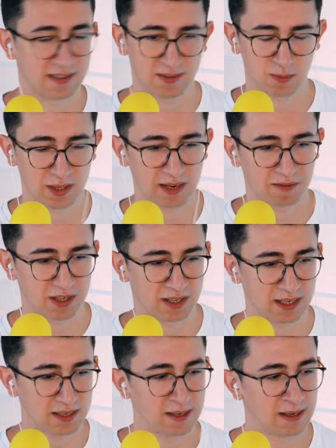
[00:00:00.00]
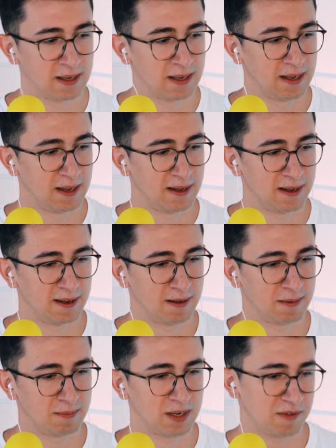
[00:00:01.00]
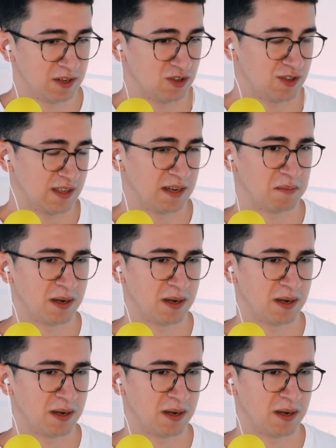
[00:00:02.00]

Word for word: As with everything. But if I just